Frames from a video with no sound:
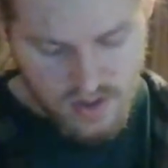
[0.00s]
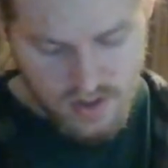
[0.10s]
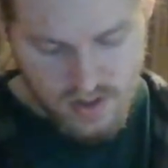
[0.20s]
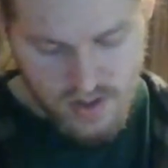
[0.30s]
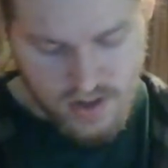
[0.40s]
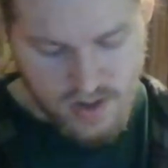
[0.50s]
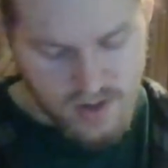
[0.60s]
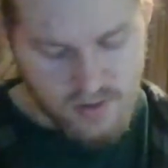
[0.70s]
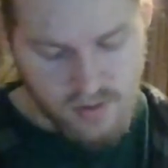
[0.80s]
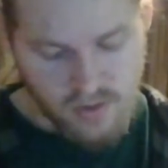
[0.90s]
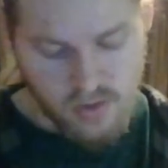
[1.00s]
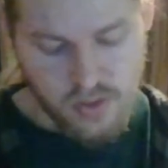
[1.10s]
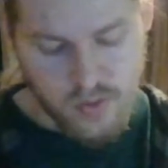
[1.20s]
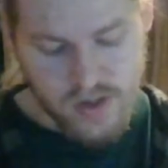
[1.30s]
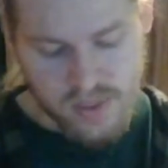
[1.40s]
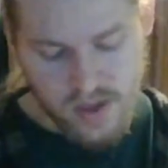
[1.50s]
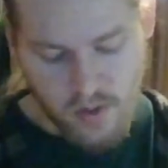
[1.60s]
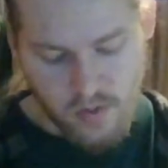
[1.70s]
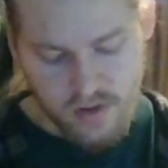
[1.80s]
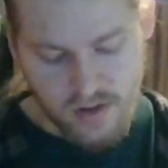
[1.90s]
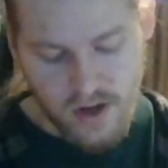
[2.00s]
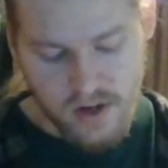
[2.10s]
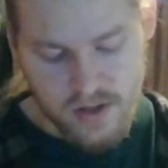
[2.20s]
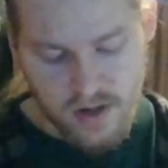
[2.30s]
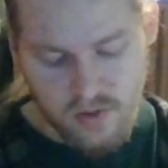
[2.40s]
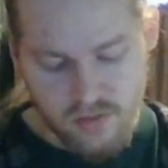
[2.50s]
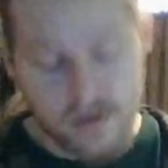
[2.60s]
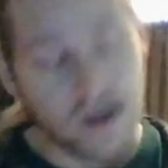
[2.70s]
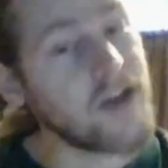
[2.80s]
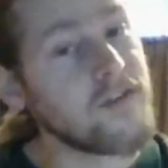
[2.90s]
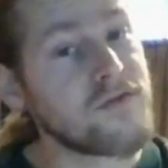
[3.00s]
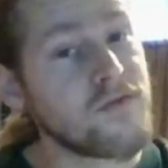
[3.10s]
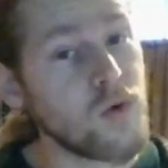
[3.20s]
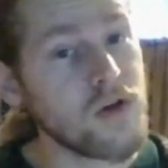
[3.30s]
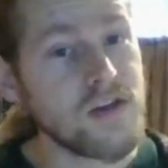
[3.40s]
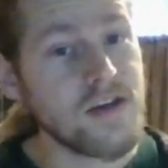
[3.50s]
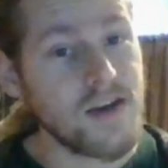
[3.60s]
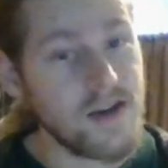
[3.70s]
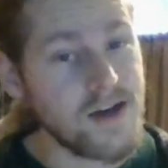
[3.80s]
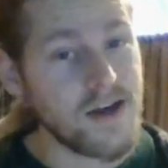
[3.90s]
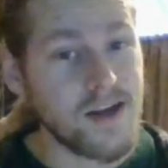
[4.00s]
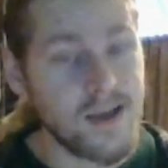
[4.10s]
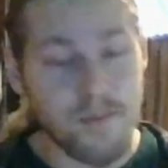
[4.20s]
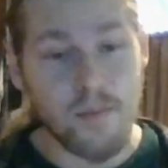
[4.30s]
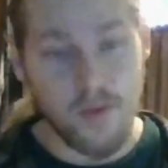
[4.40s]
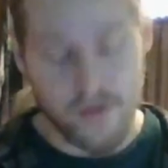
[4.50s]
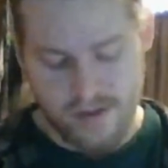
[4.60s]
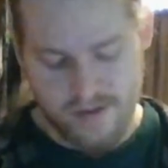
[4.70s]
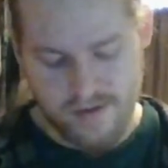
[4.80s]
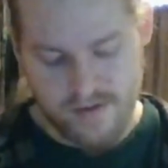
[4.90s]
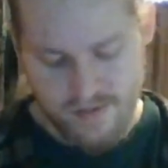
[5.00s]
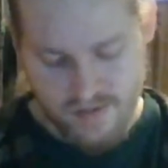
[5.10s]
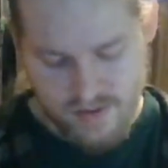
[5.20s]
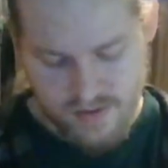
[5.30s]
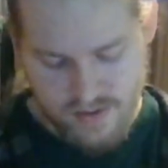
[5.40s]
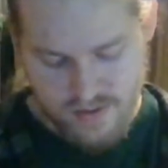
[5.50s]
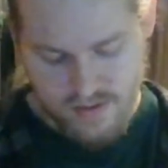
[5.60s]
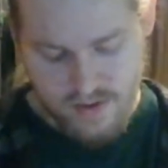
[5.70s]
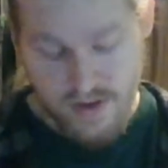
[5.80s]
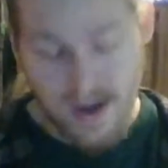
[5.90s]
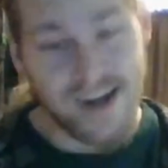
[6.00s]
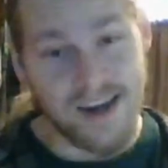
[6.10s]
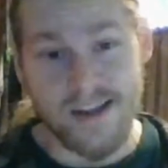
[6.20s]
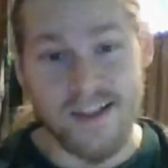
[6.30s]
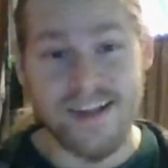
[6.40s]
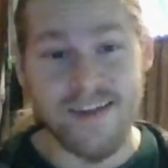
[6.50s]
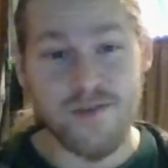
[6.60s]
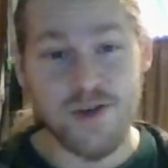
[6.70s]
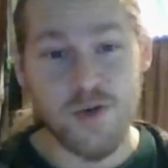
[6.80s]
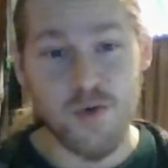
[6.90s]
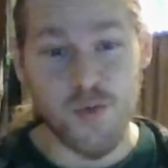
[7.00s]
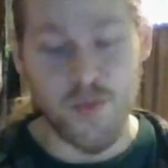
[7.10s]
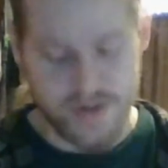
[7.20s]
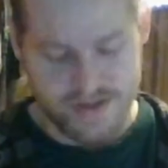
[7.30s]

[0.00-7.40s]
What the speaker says: It has 3,949 hit points, an AC of 2,